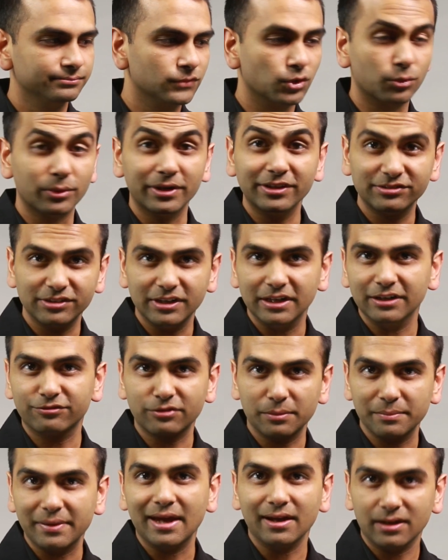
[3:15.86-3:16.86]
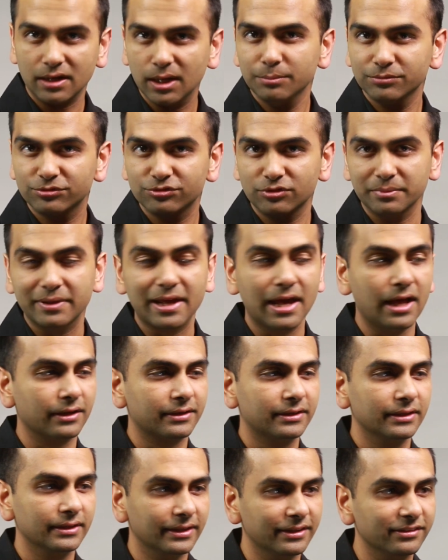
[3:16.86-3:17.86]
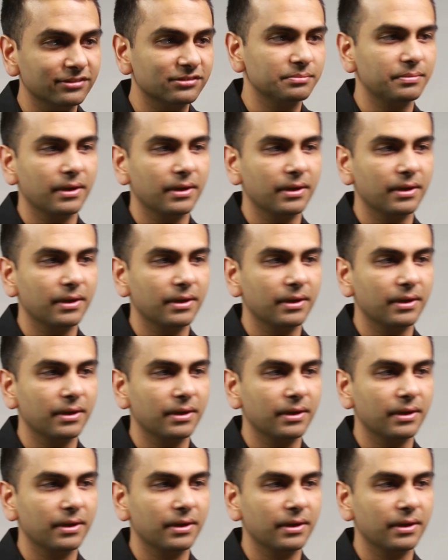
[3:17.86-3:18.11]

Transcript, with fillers: The reasoning from that comes from calculus,